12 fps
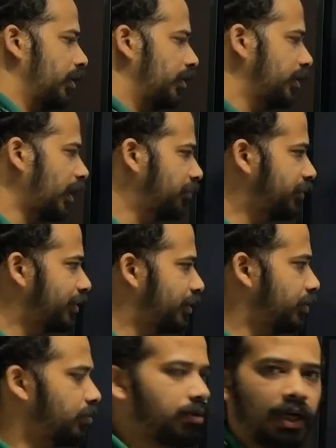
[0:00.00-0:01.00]
mg
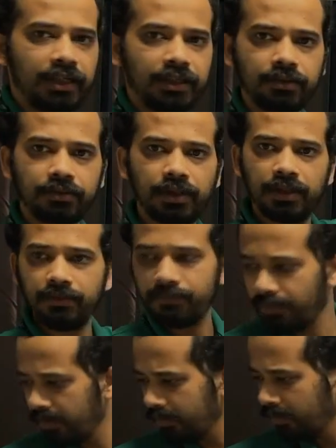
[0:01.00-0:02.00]
into height. Okay, fine.